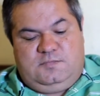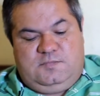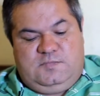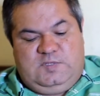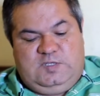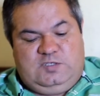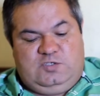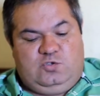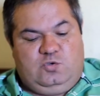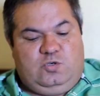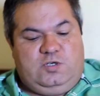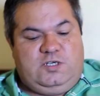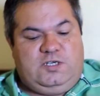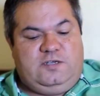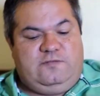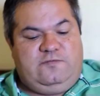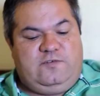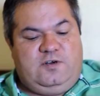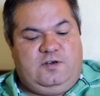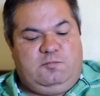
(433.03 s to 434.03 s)
enjoying
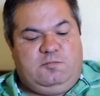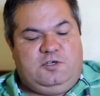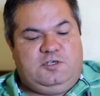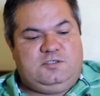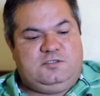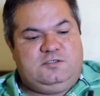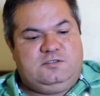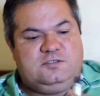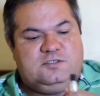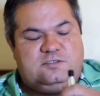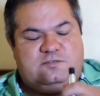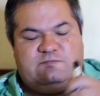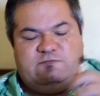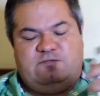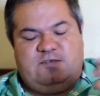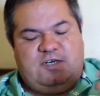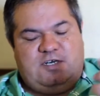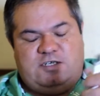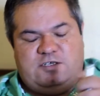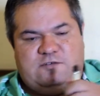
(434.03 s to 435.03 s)
it very much. It's a
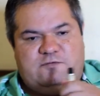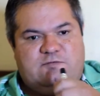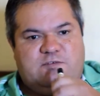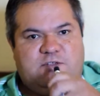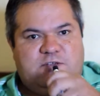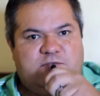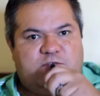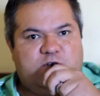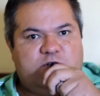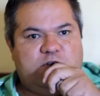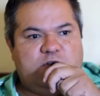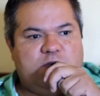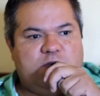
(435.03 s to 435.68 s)
very good flavor.